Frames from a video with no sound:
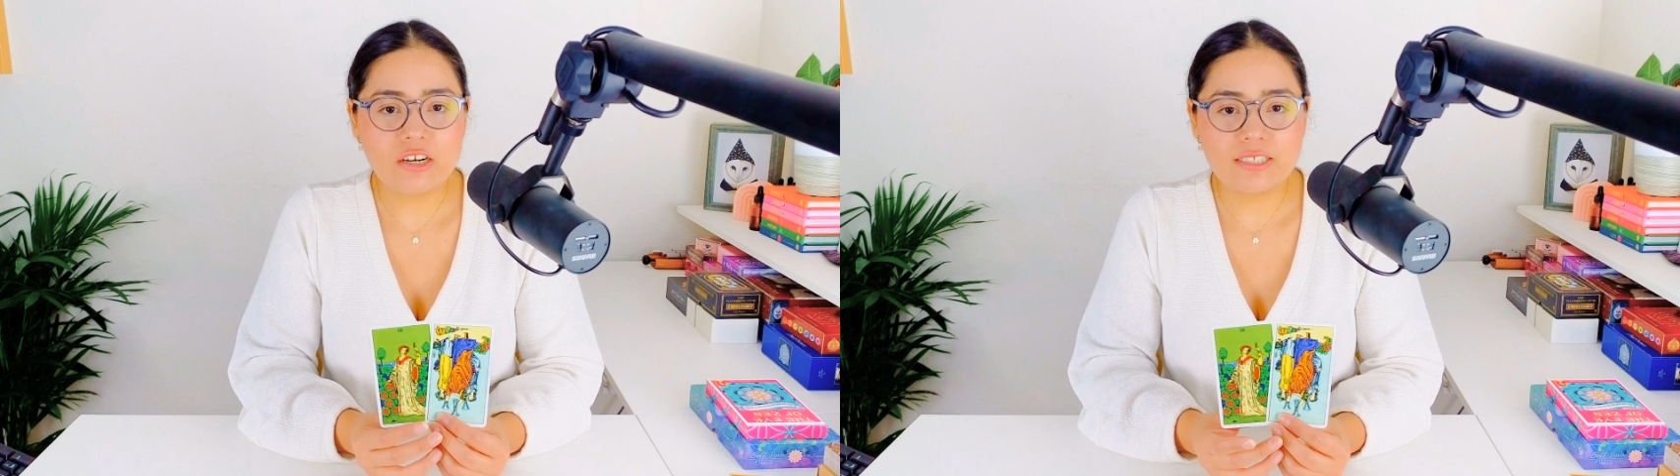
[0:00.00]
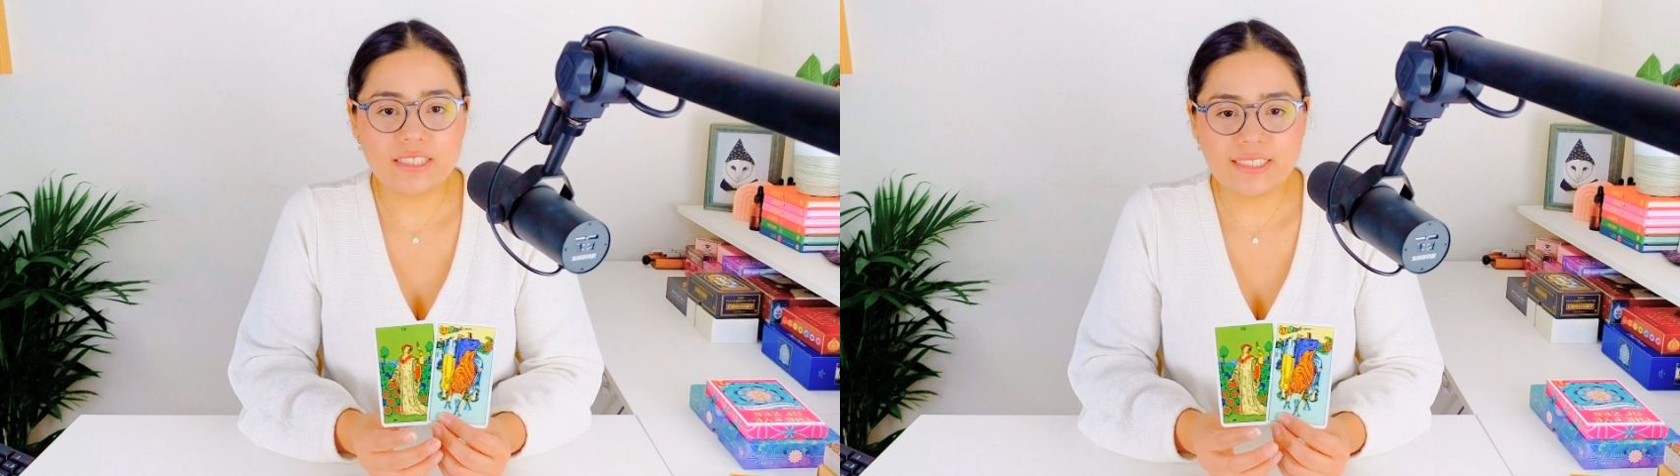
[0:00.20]

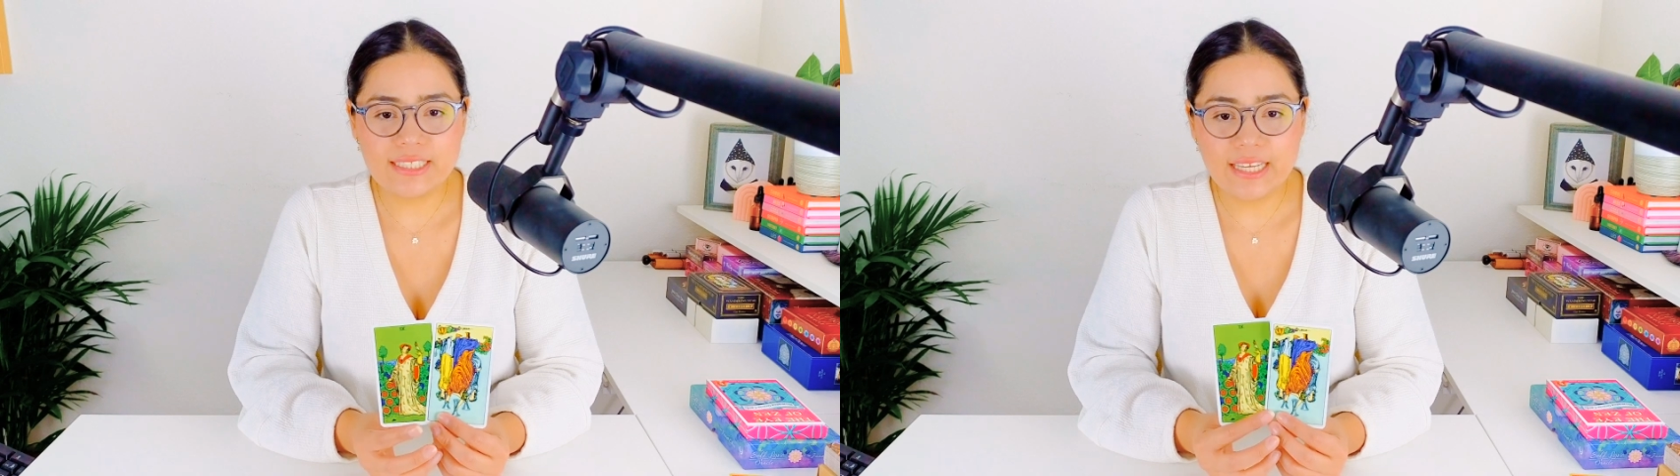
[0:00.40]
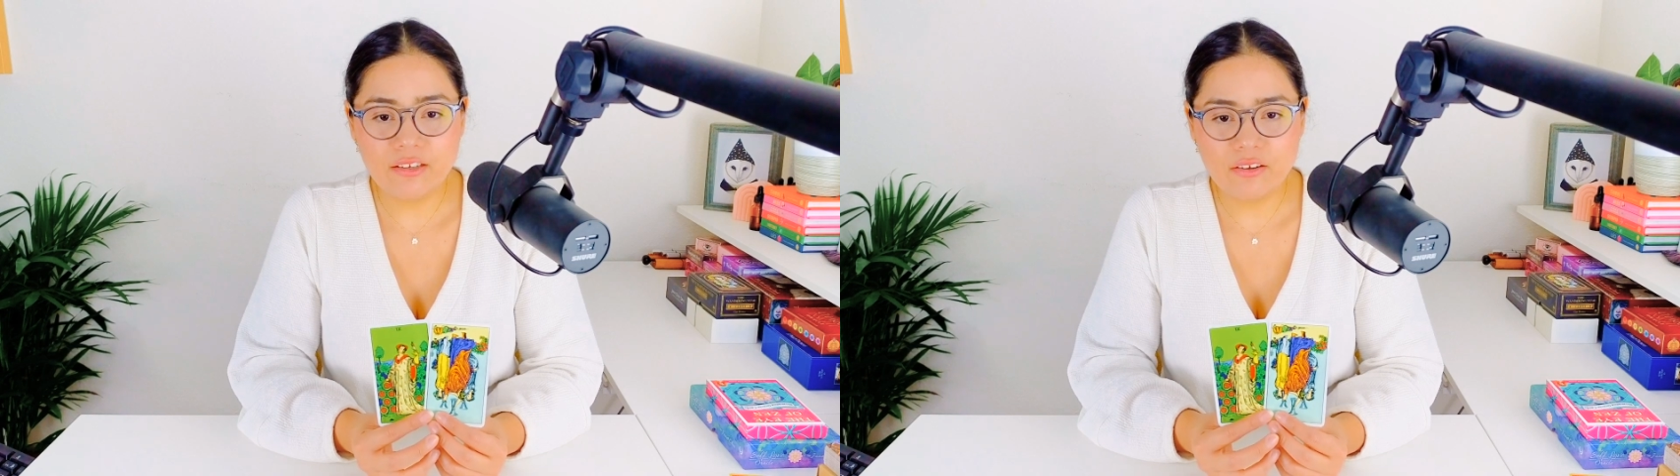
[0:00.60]
are
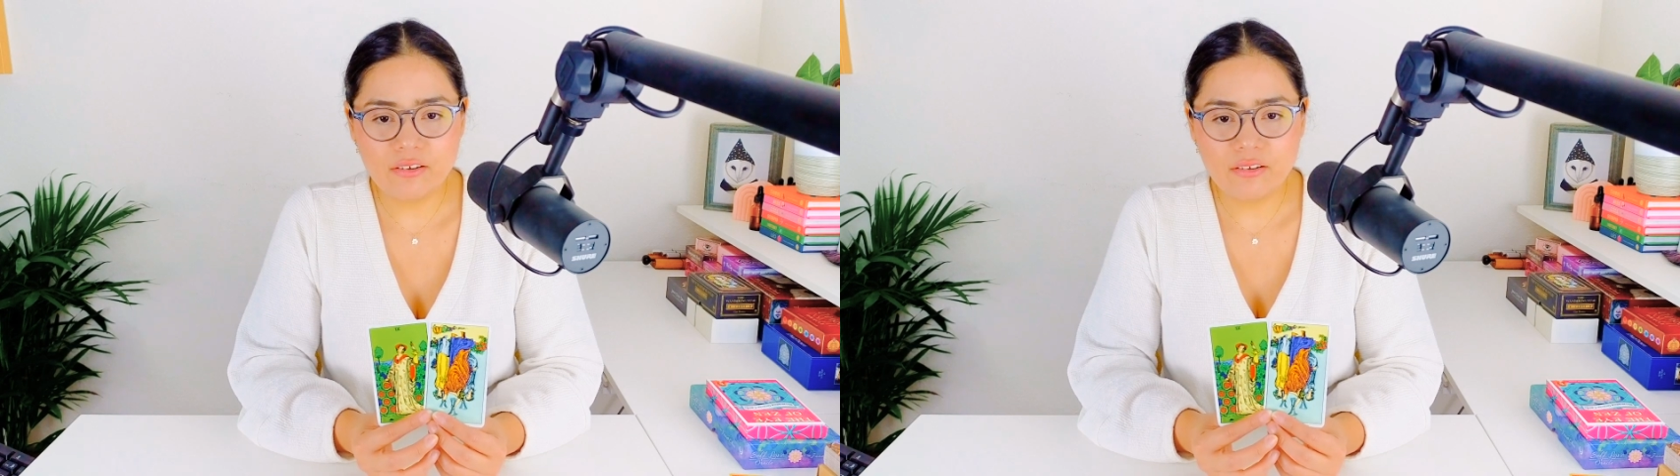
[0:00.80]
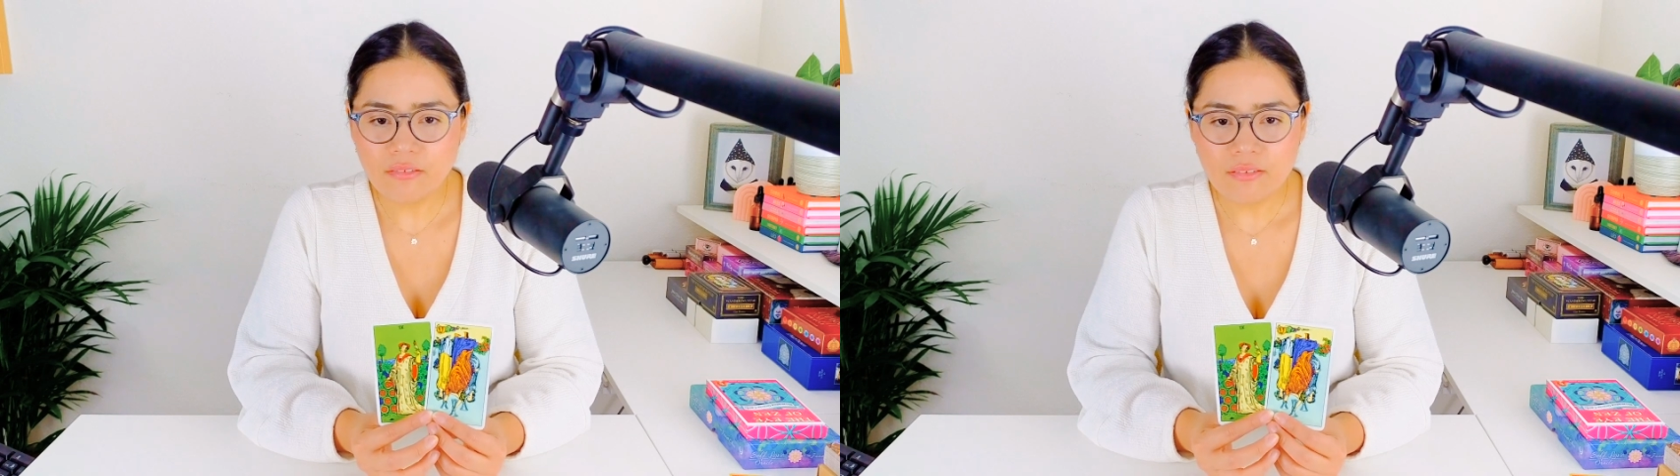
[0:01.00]

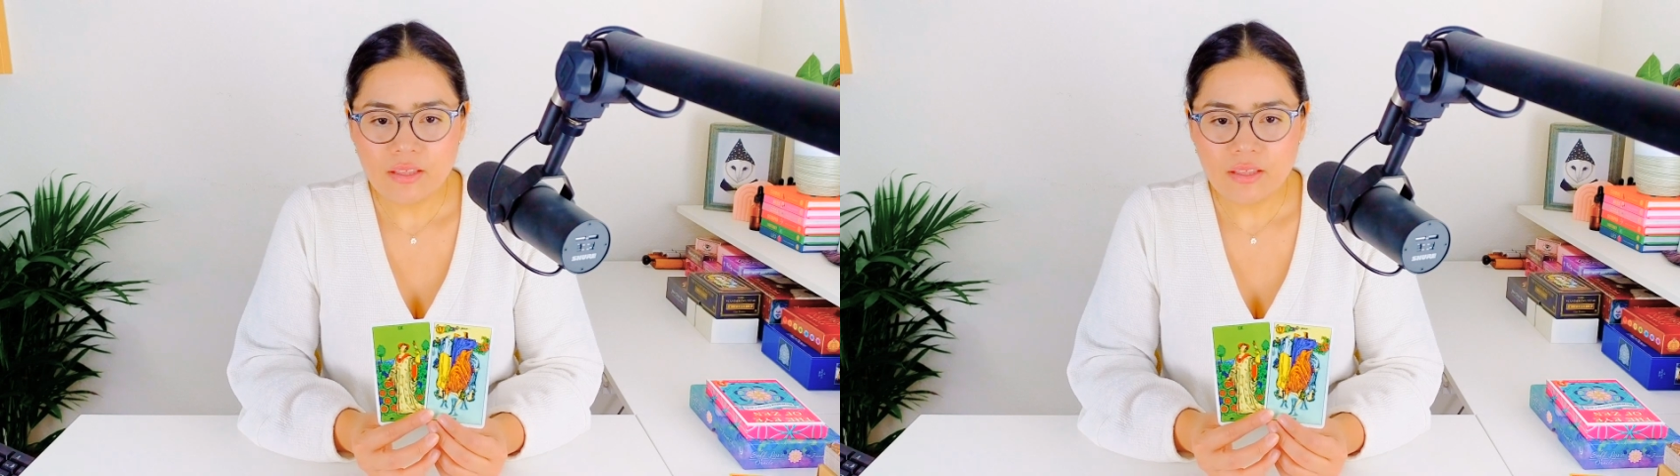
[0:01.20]
single.